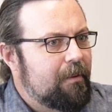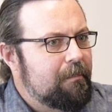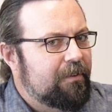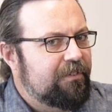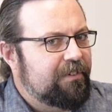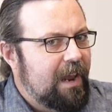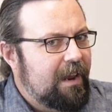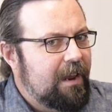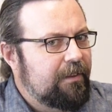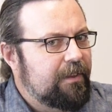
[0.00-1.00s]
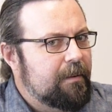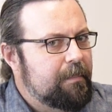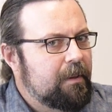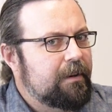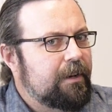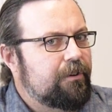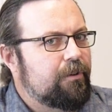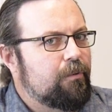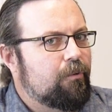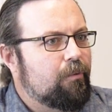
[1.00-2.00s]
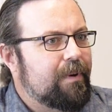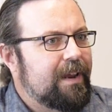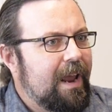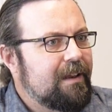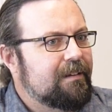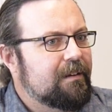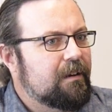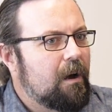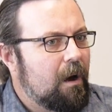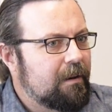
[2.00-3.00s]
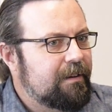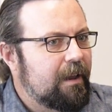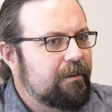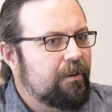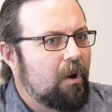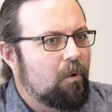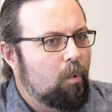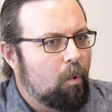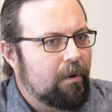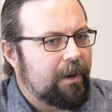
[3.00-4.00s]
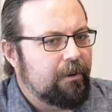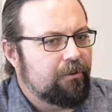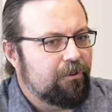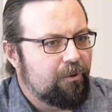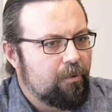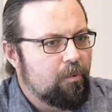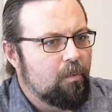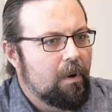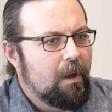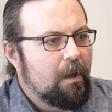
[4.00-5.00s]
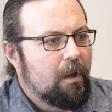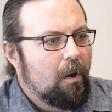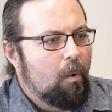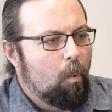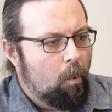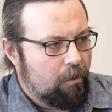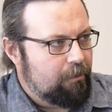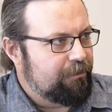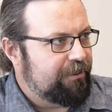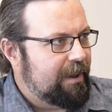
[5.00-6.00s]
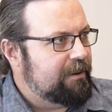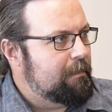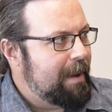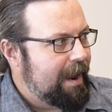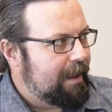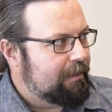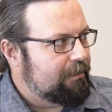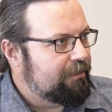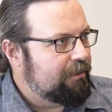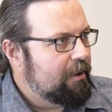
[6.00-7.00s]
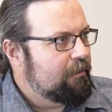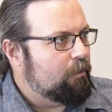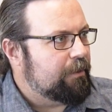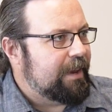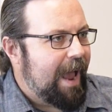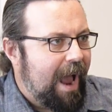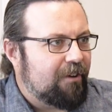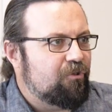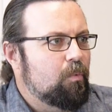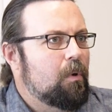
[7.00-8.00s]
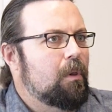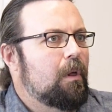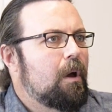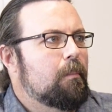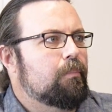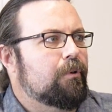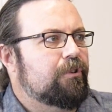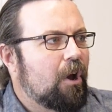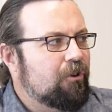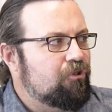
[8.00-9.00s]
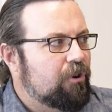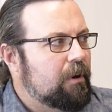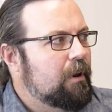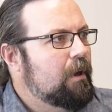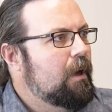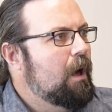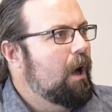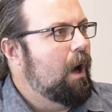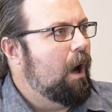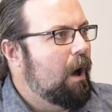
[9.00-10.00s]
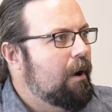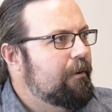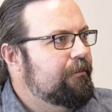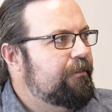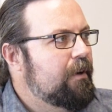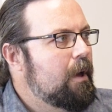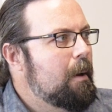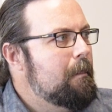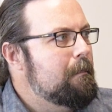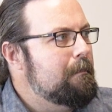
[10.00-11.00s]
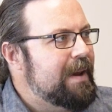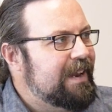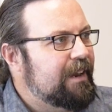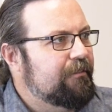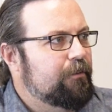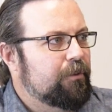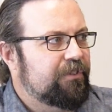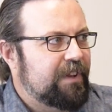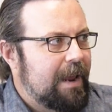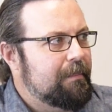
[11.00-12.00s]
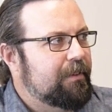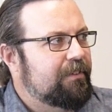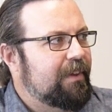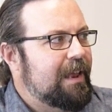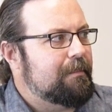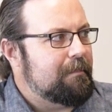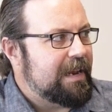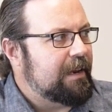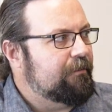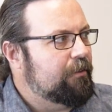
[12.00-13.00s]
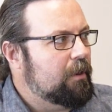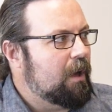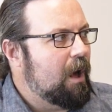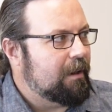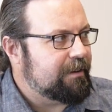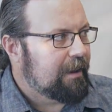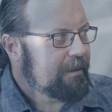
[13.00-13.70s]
mistaking the ability to create content according to orders and demands for the actual production of meaningful statements and meaningful content.